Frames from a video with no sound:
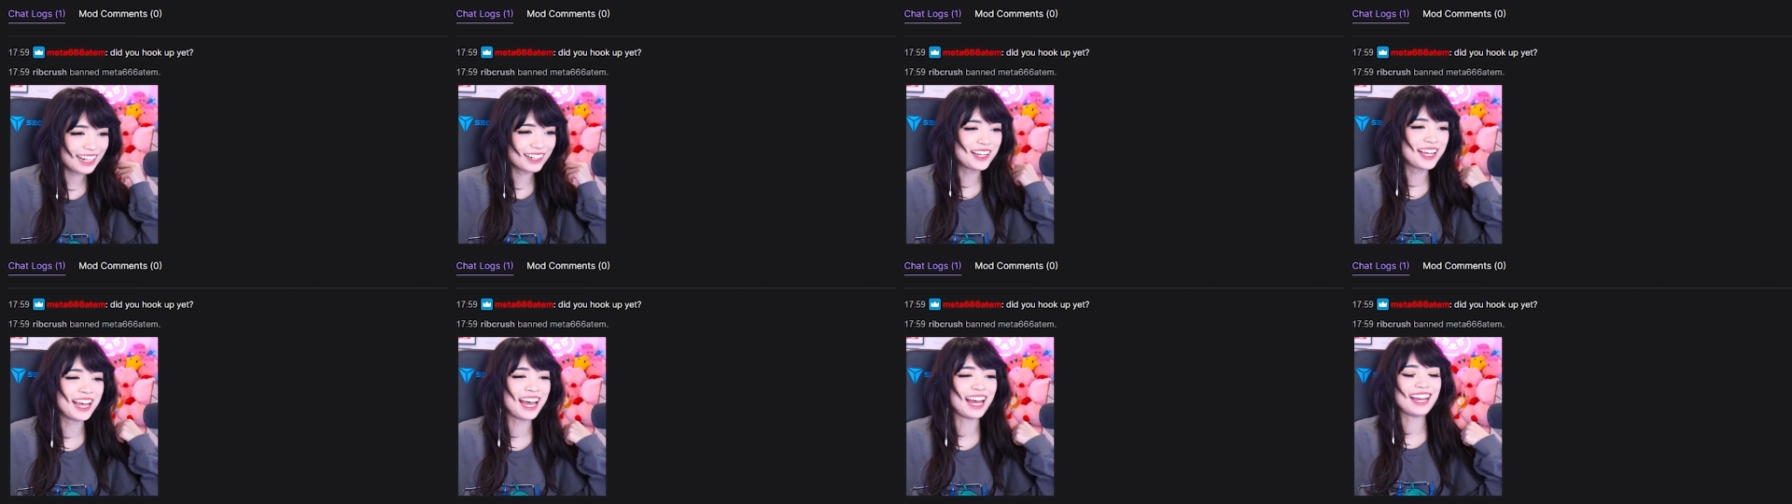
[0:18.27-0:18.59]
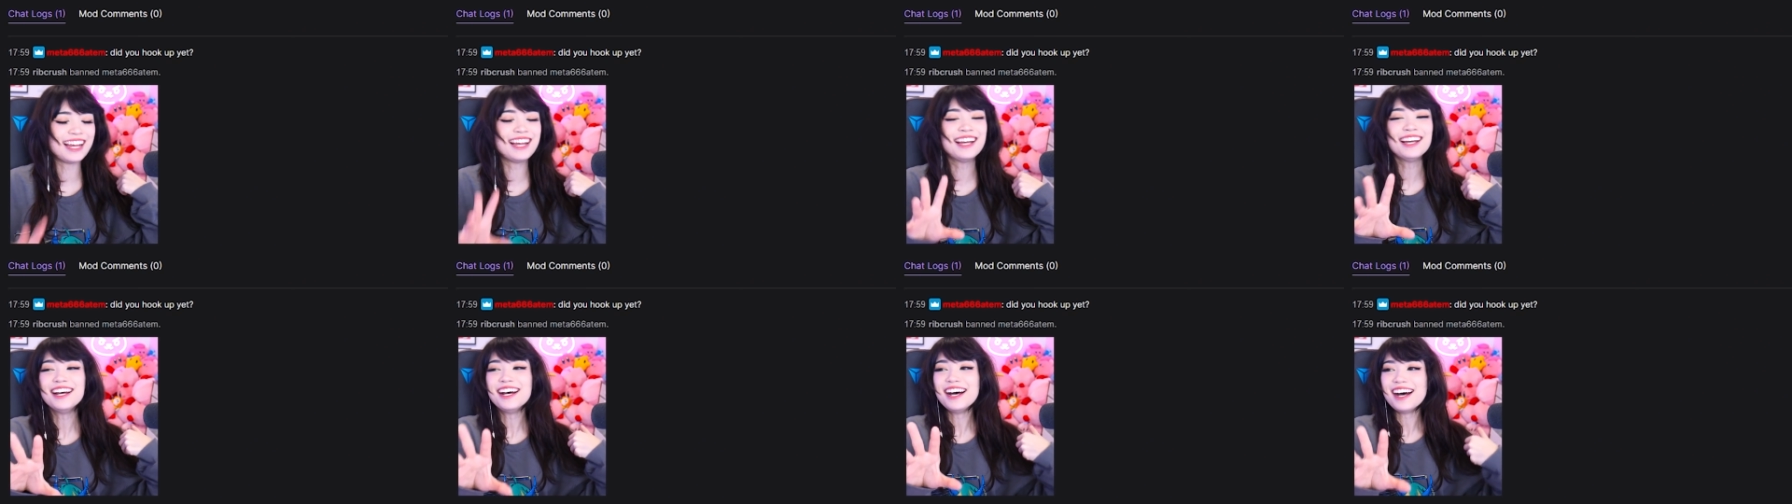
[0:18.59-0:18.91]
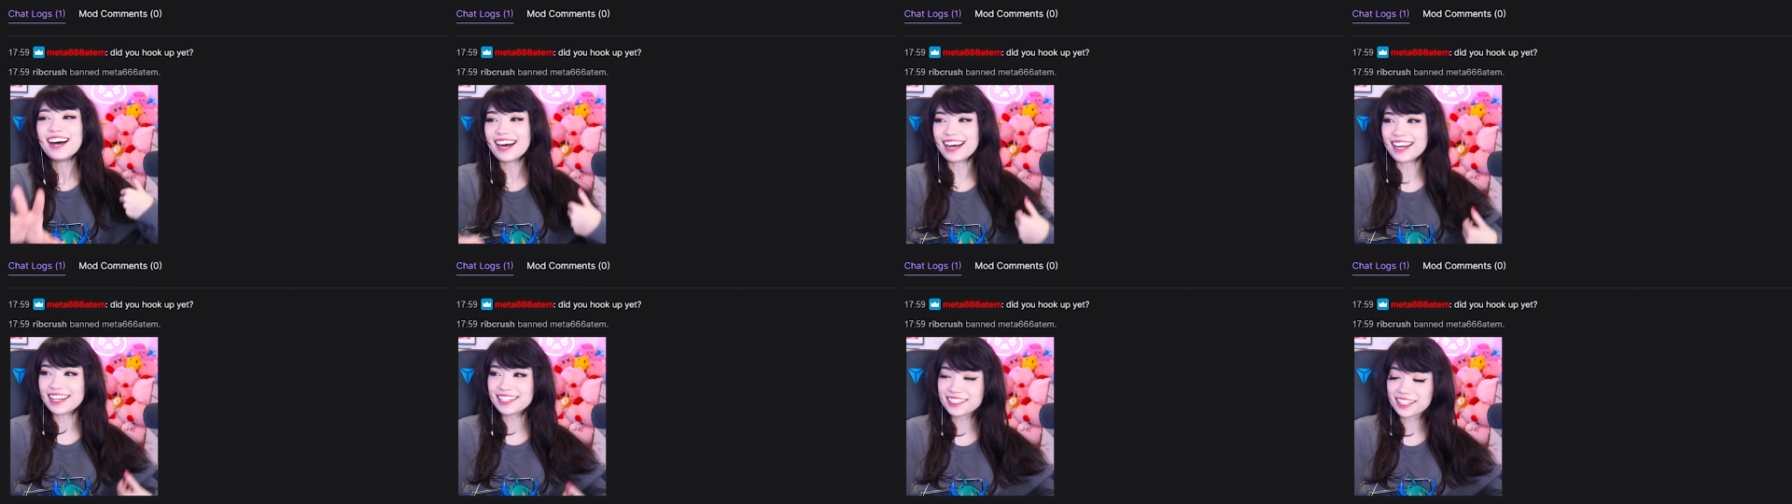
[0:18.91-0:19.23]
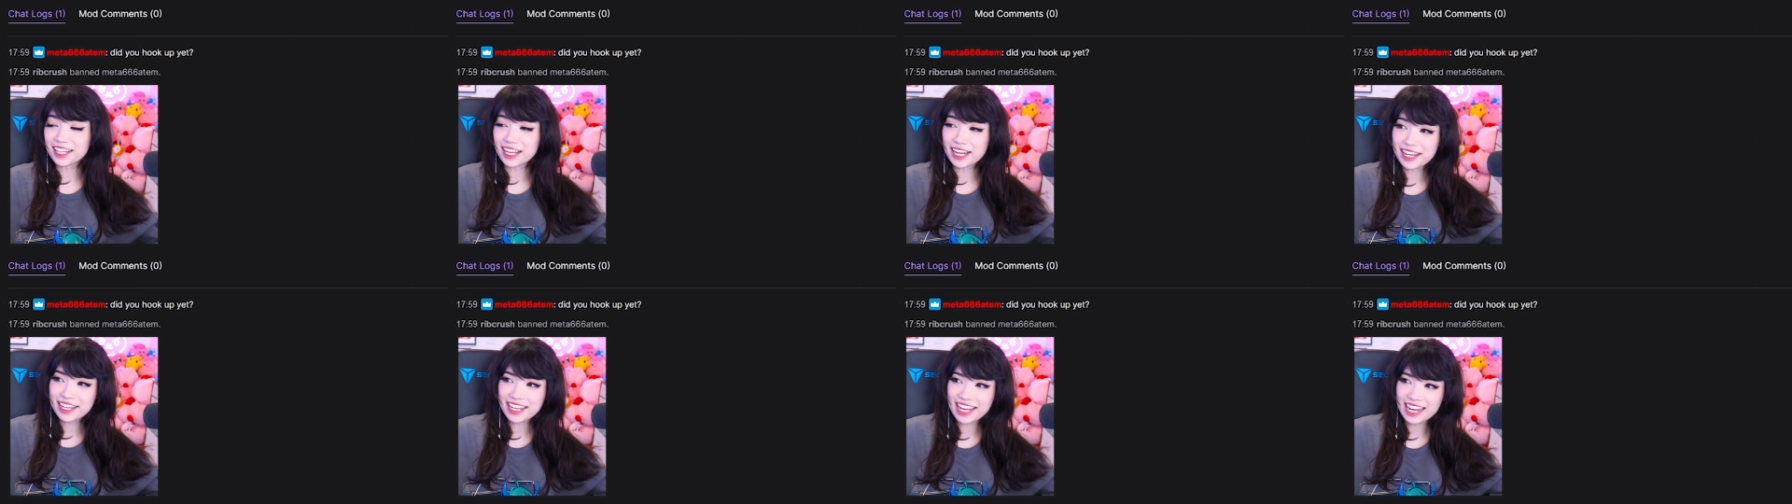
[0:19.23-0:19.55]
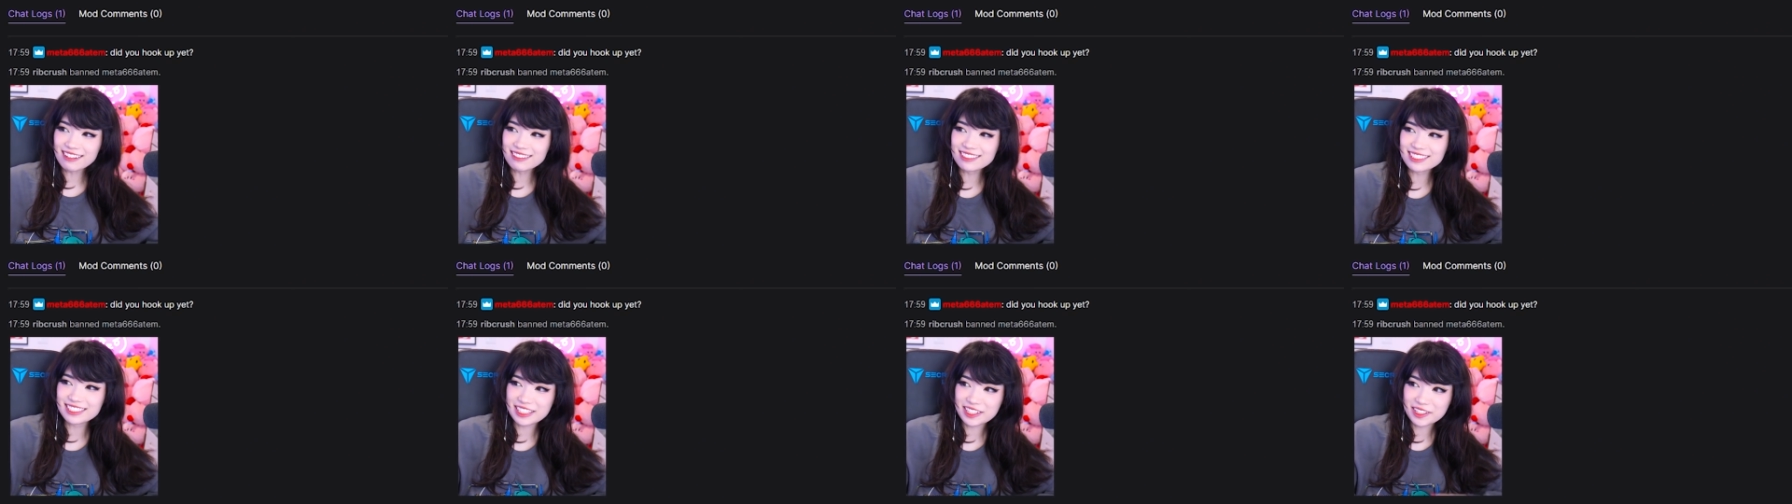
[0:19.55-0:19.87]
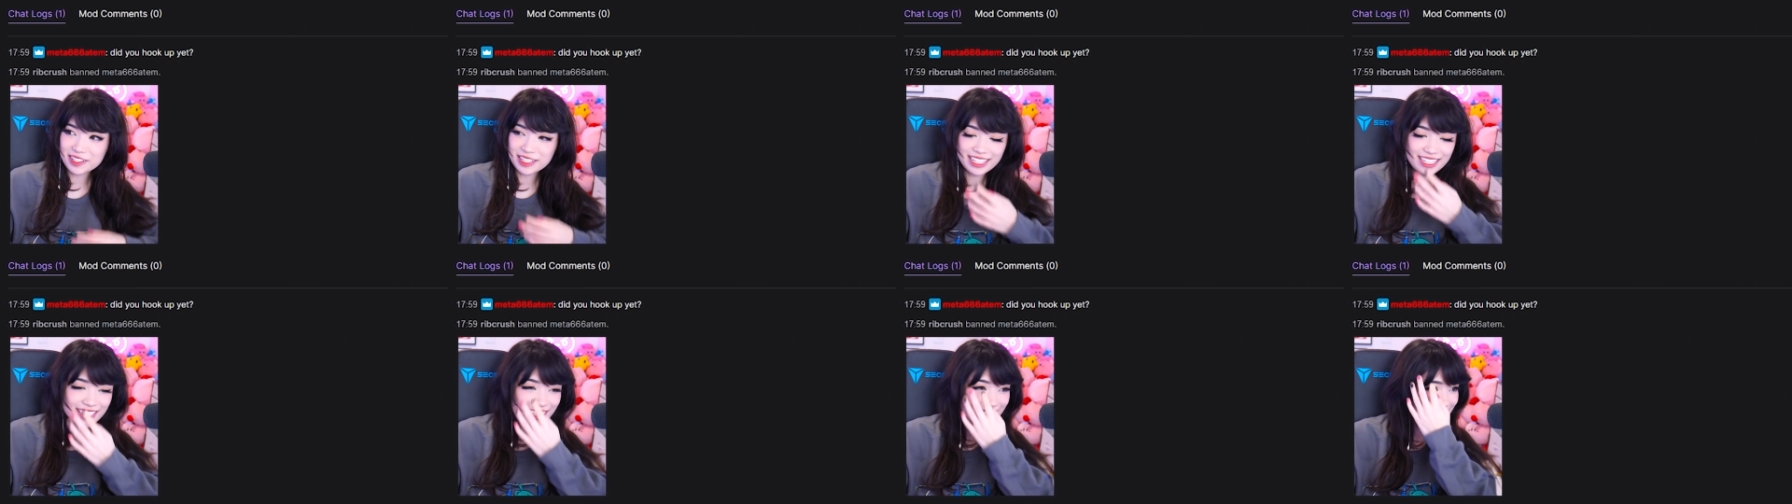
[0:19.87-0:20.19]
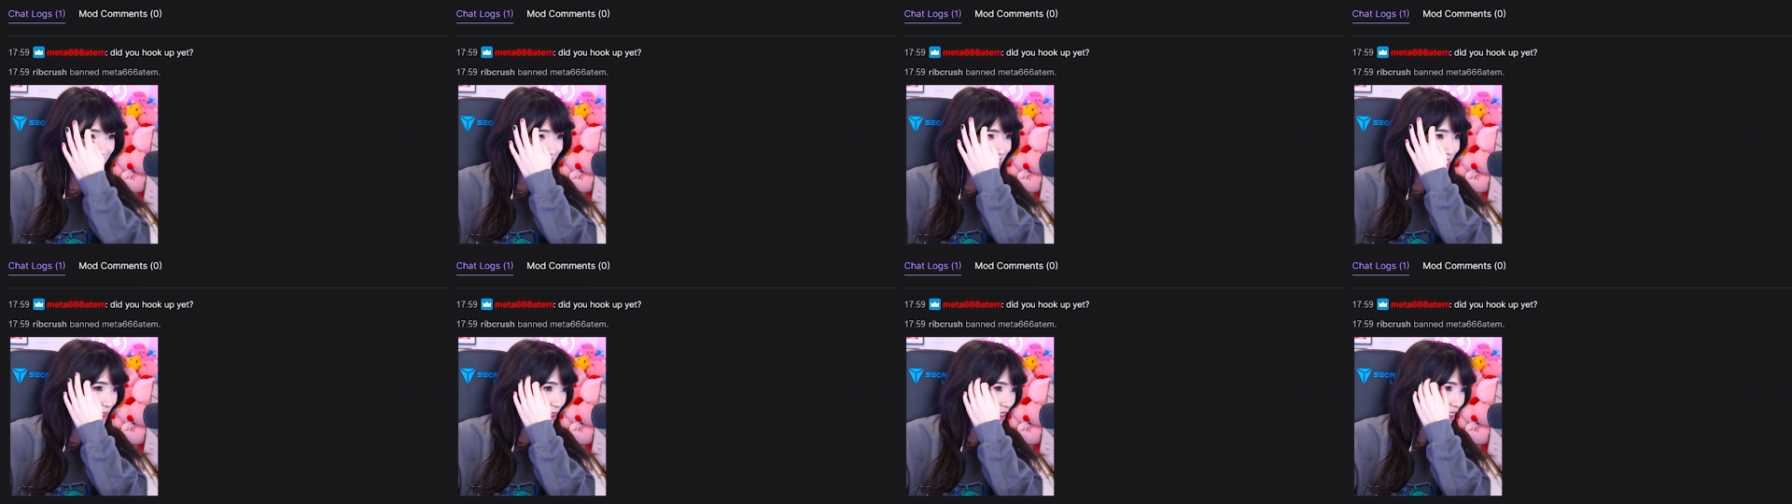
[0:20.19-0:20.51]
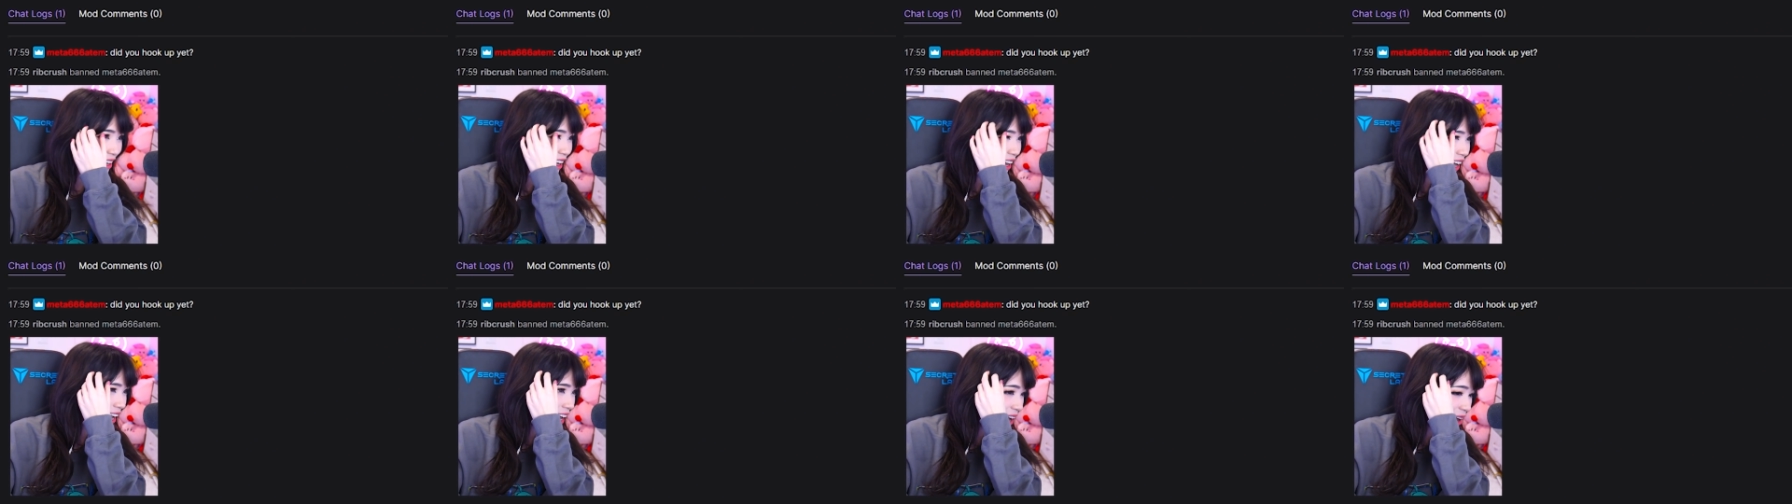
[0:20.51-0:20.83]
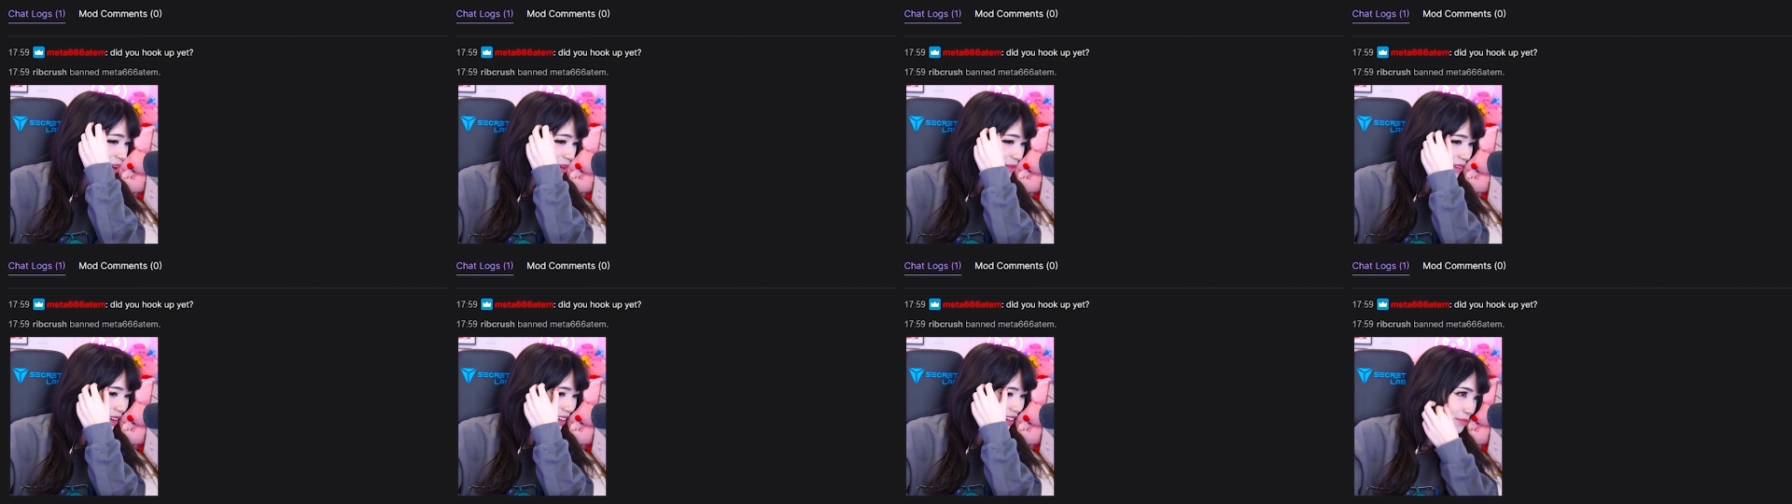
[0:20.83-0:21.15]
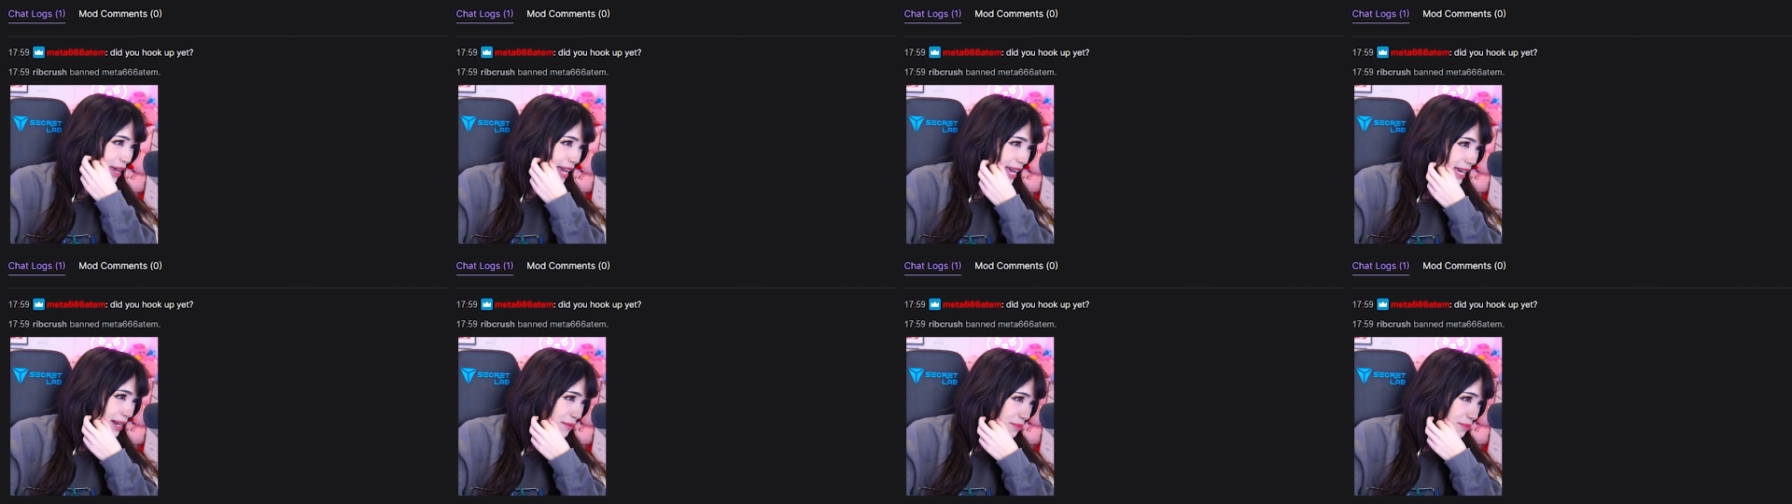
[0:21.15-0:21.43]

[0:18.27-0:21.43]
okay, I like how during these of ban